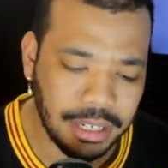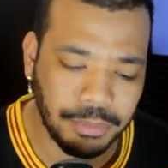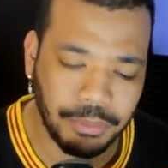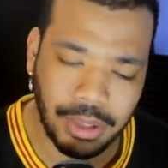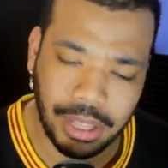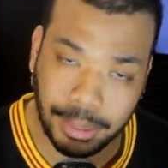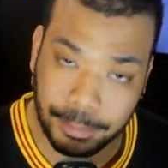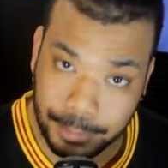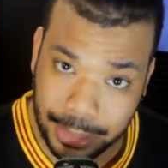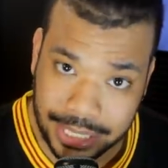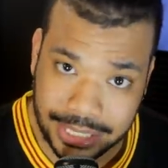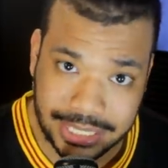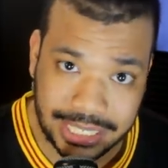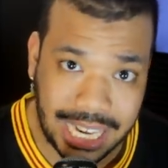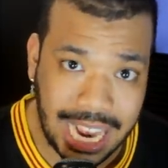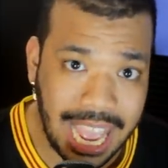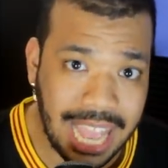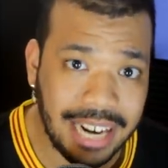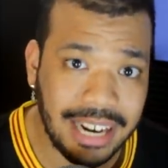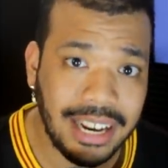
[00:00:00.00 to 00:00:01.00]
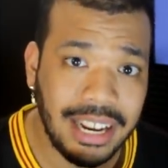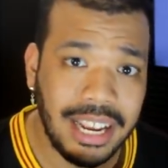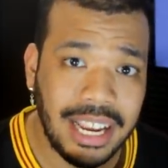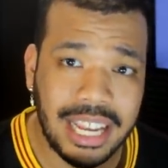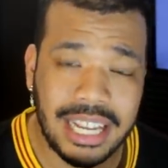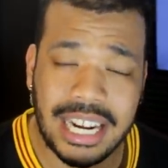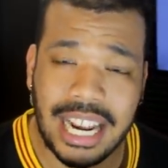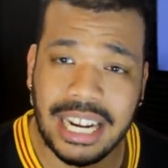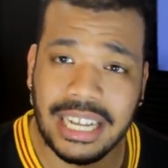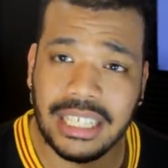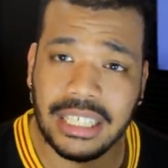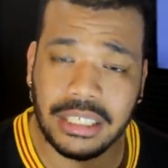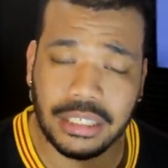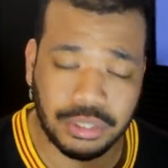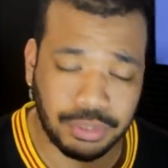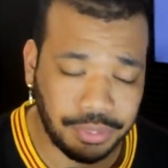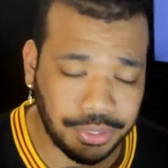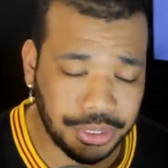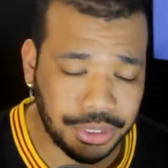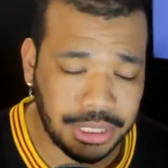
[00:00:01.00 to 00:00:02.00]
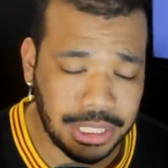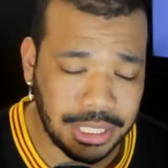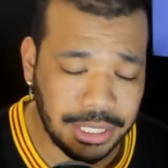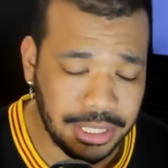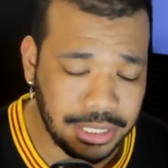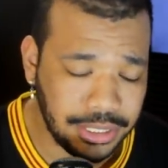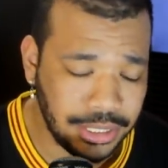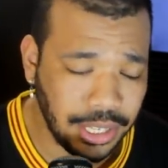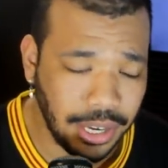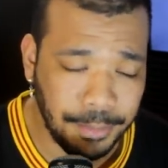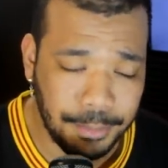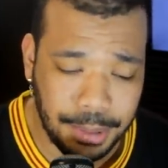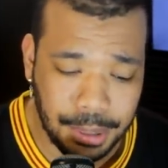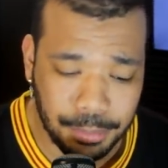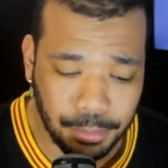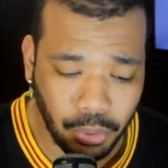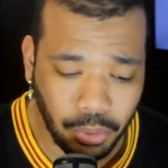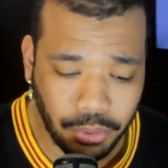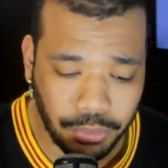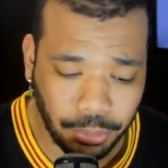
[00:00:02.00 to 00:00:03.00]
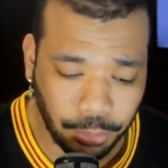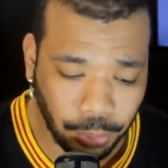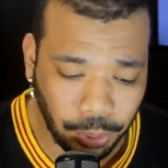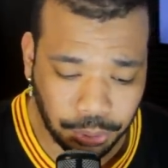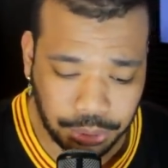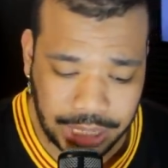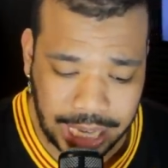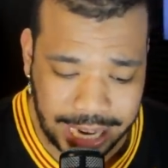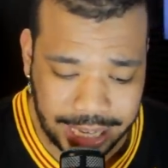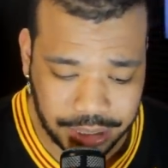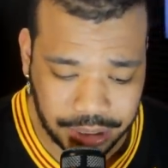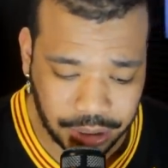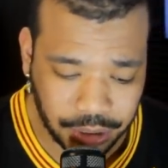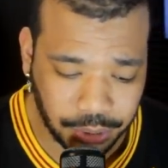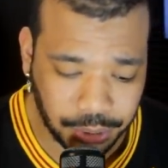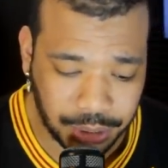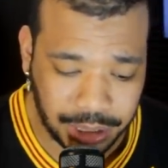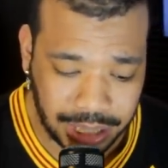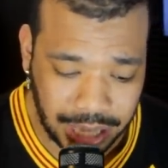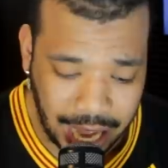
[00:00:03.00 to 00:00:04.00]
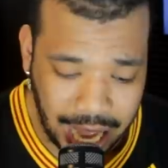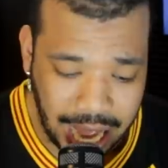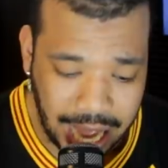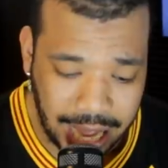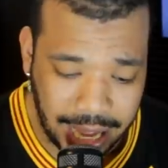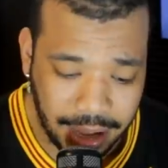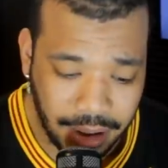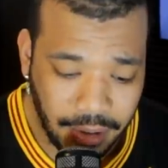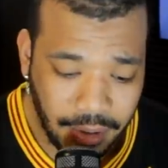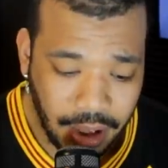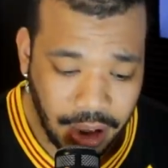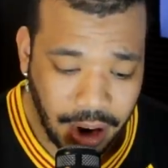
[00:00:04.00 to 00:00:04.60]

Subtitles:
and develop into that, and that in his first year he's going to be more of a rotational guy.